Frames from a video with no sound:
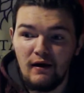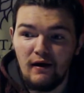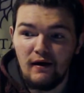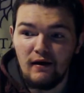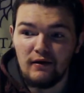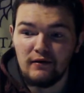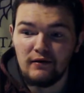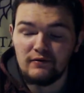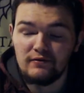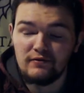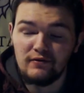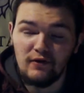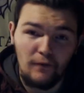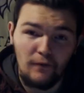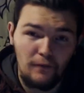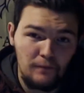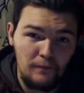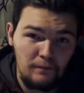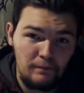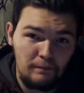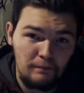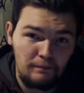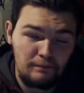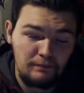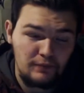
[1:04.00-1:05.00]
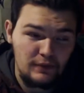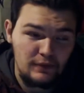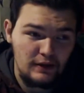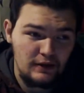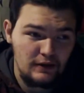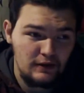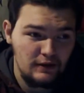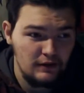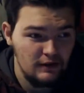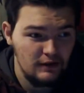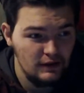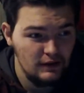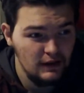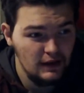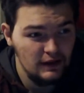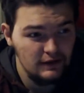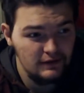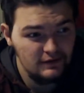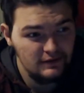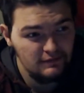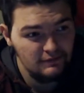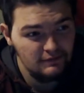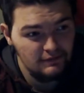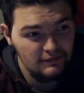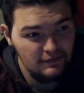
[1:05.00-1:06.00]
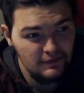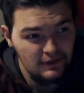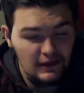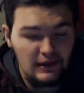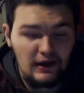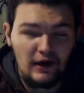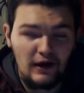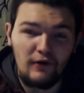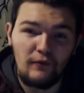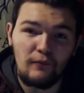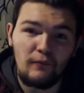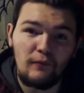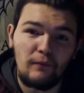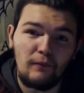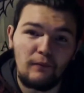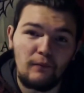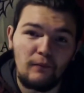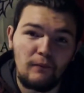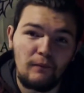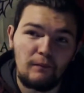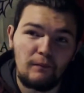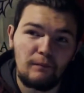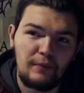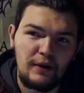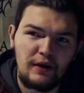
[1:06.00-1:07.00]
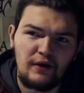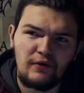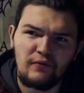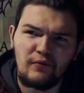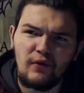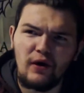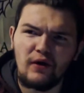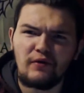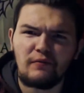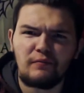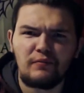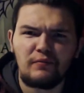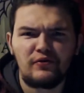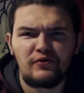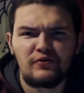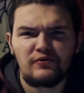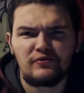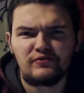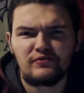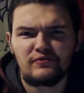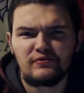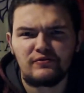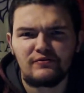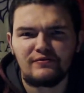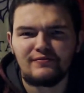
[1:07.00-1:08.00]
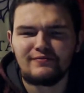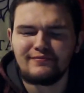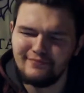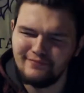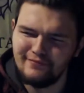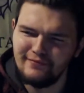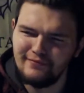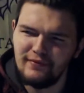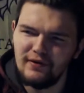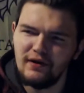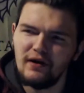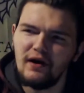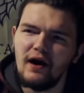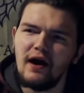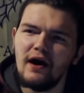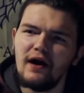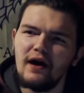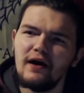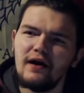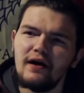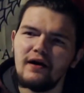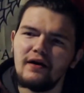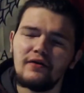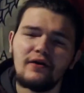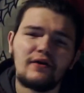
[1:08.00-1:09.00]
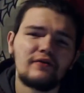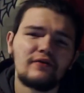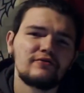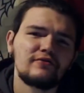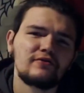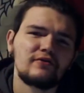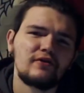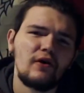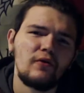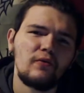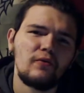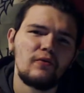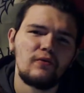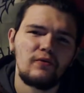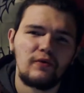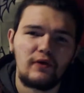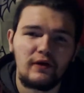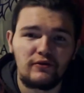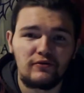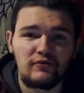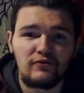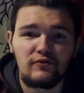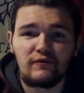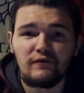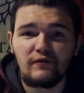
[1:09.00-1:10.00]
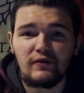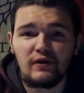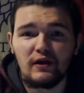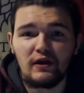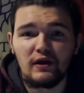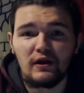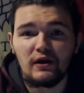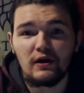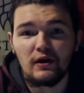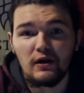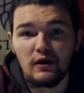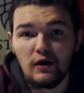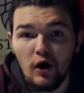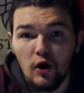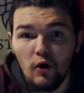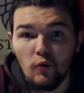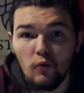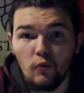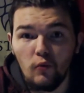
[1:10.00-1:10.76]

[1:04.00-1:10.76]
So let's not beat around the bush and let's go into the video. Oh.